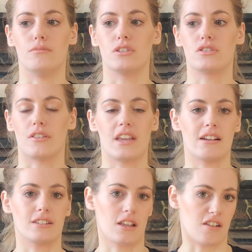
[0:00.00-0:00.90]
So the
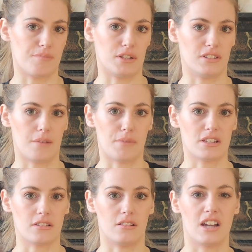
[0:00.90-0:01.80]
areas that I've built up
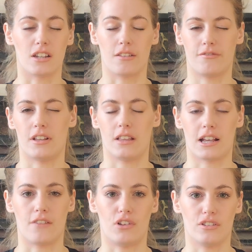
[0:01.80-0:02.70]
muscle, I don't feel
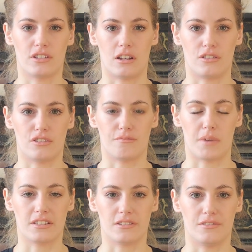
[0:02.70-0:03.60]
like I've lost a lot of
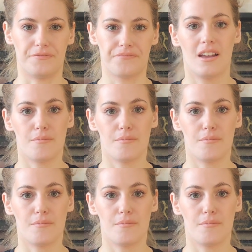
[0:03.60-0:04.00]
muscle.